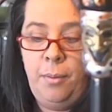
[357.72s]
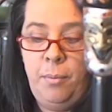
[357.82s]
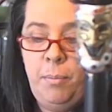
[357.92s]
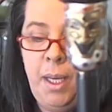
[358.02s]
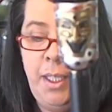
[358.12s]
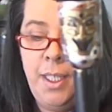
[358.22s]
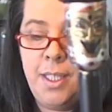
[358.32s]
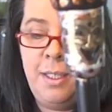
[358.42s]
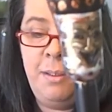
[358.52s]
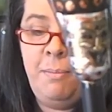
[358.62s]
made this
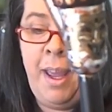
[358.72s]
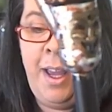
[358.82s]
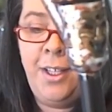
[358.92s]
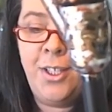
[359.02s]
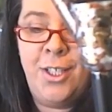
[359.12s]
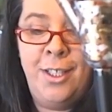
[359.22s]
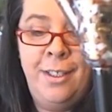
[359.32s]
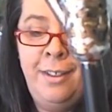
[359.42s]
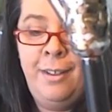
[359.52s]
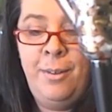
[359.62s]
to match
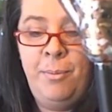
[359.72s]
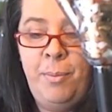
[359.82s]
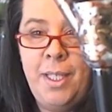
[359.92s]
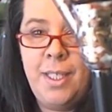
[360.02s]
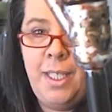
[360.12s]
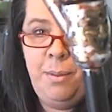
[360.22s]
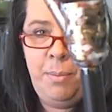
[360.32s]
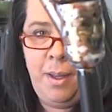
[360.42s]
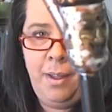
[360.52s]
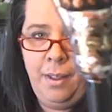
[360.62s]
my
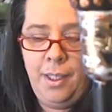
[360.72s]
steampunk.